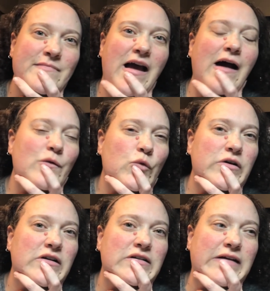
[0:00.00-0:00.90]
I
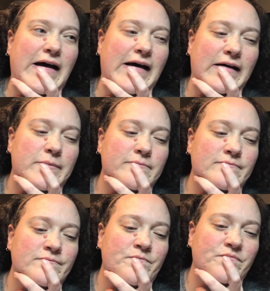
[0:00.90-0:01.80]
will
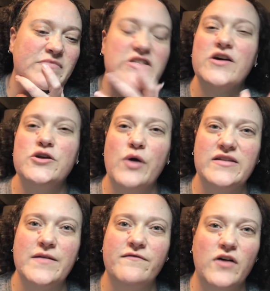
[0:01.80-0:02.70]
tell you guys
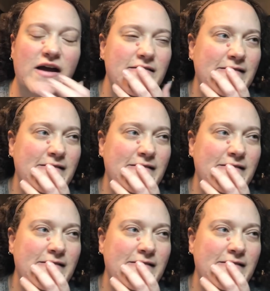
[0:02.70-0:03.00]
up front,